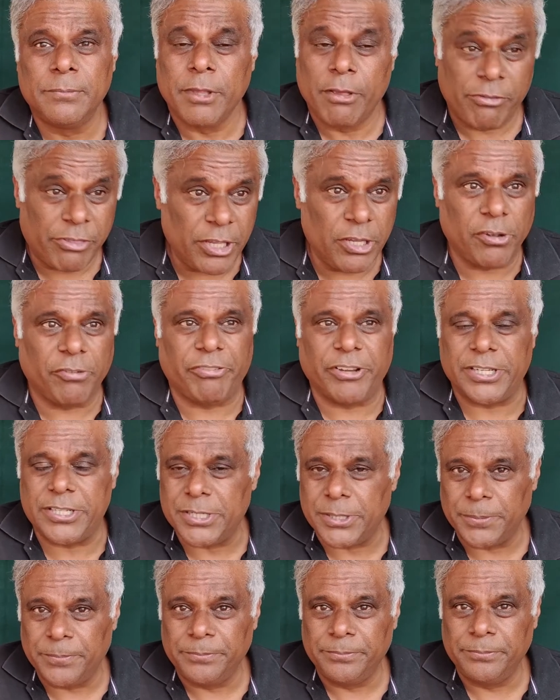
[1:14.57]
Think of it.
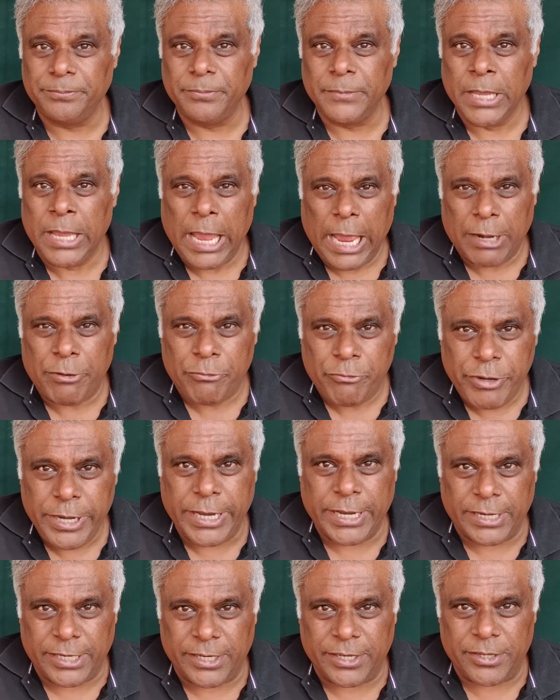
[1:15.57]
And
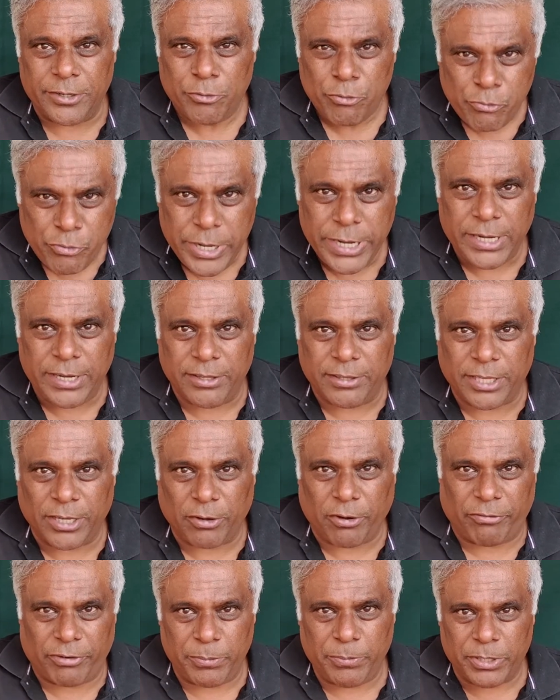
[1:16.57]
really, really think
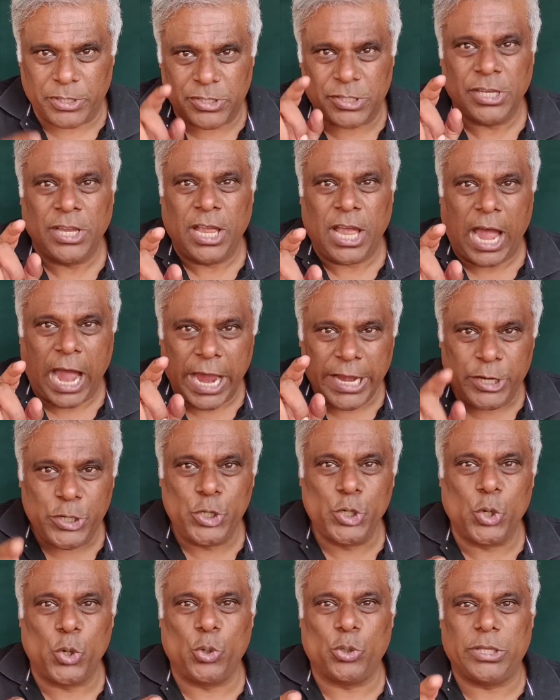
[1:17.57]
of it, because I
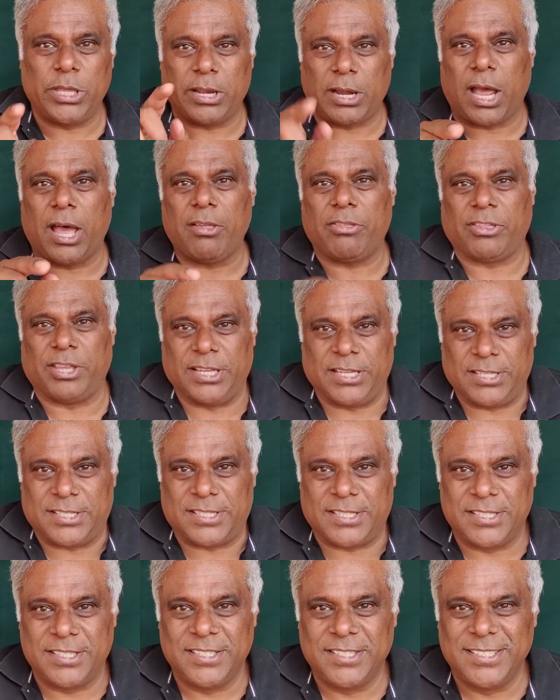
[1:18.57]
know there are
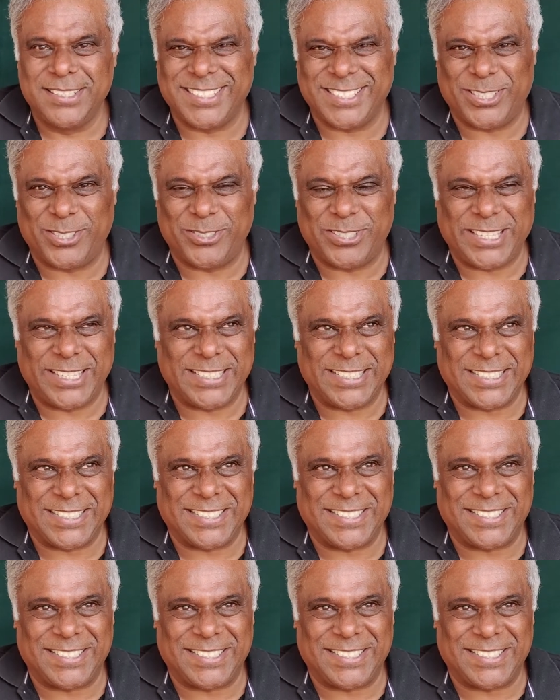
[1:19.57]
things that you think,